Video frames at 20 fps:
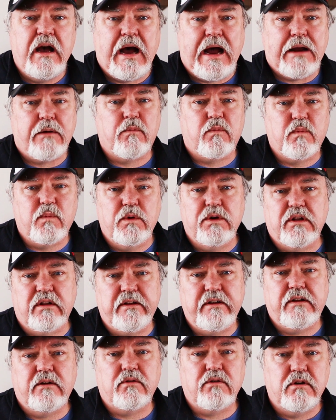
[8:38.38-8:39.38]
I
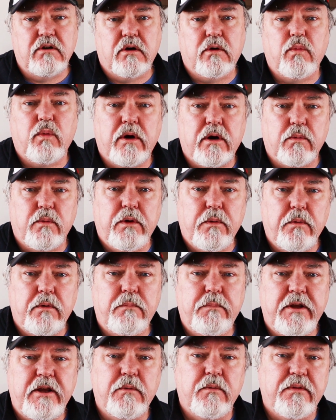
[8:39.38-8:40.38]
really don't know where we
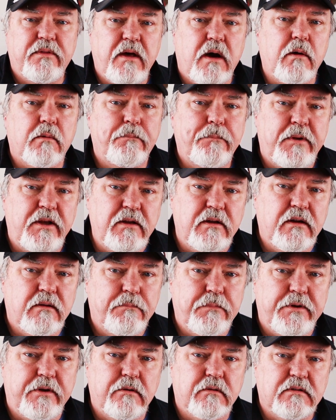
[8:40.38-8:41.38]
would be without
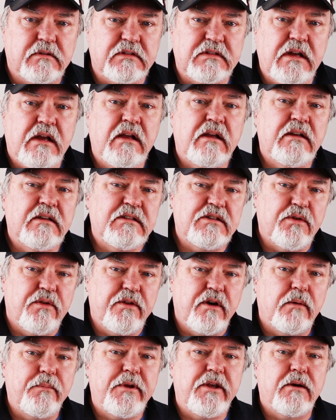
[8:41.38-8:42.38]
peanut beetles. So
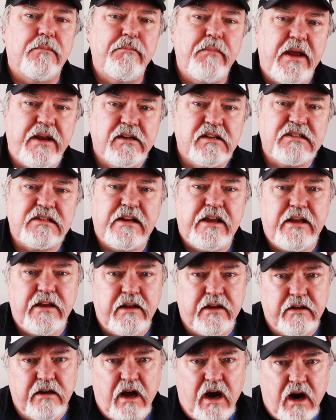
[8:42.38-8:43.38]
they'll be a mainstay
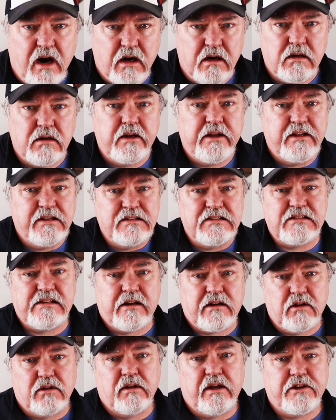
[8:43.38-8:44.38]
in our
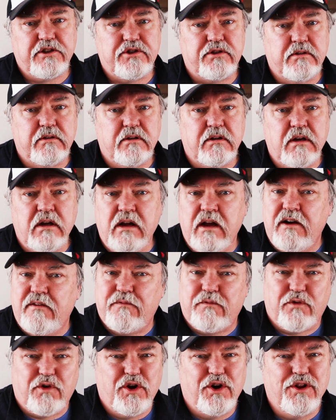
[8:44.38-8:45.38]
insect collection
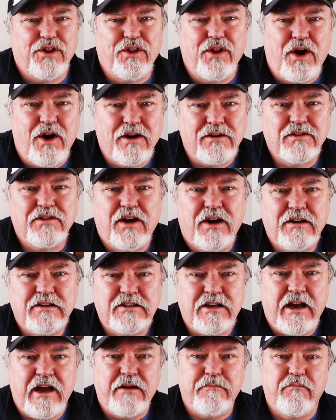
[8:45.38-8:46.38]
for a long
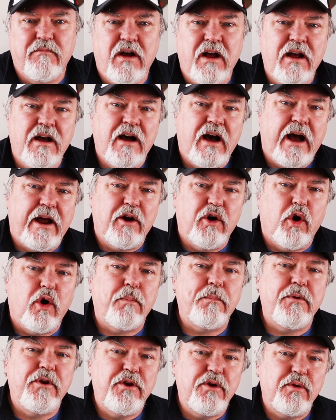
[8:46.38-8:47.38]
time. I
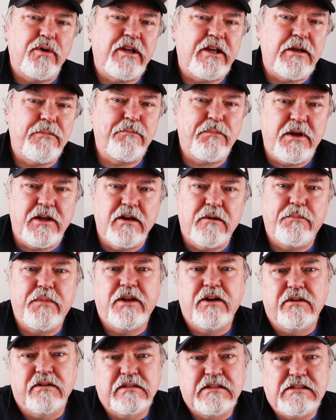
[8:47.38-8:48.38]
hope you keep peanut
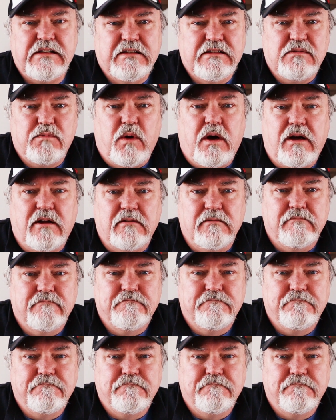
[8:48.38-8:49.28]
beetles as well.